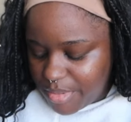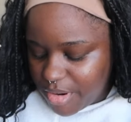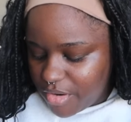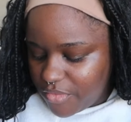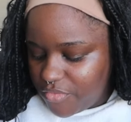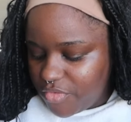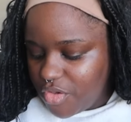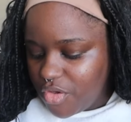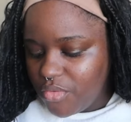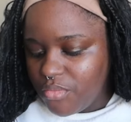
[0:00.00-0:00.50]

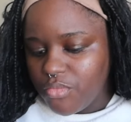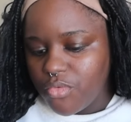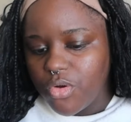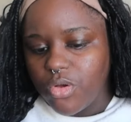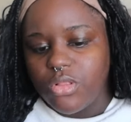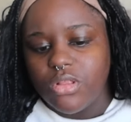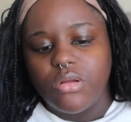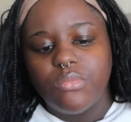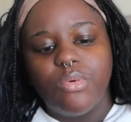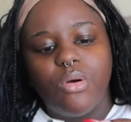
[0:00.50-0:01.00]
perfume
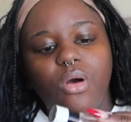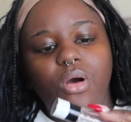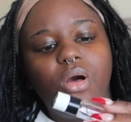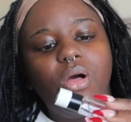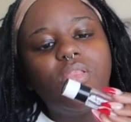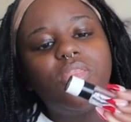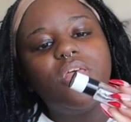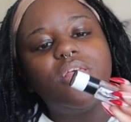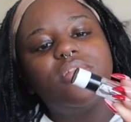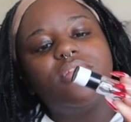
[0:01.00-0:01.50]

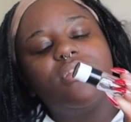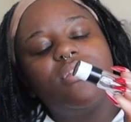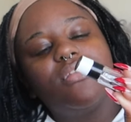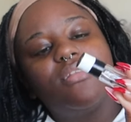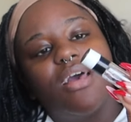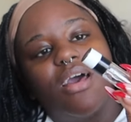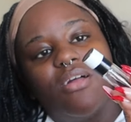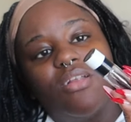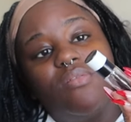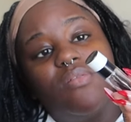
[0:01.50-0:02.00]
rollerball. This
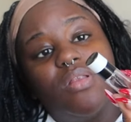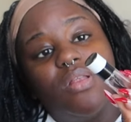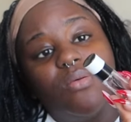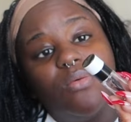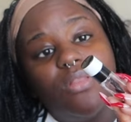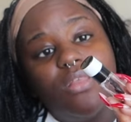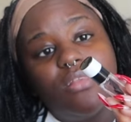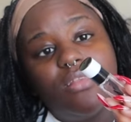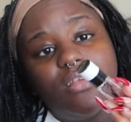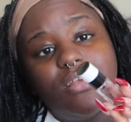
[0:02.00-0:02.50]
is, I don't even know
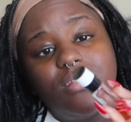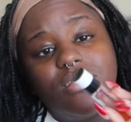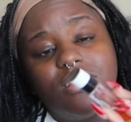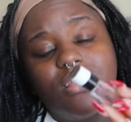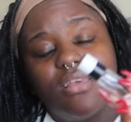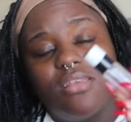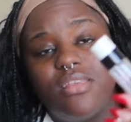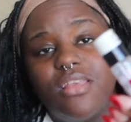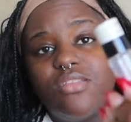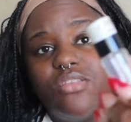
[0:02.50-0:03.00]
what this is
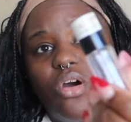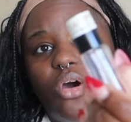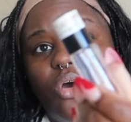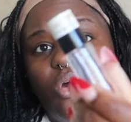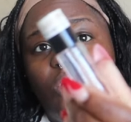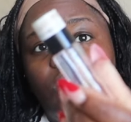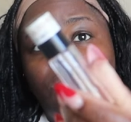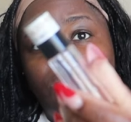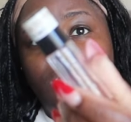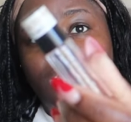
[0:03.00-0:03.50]
because it's
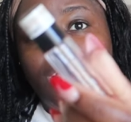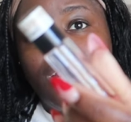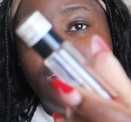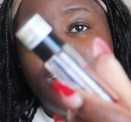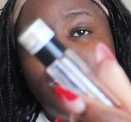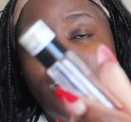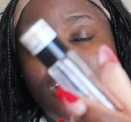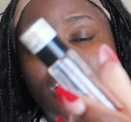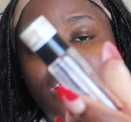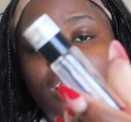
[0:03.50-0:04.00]
all
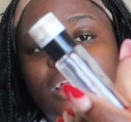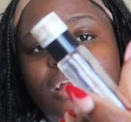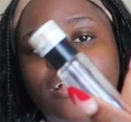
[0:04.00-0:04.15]
faded.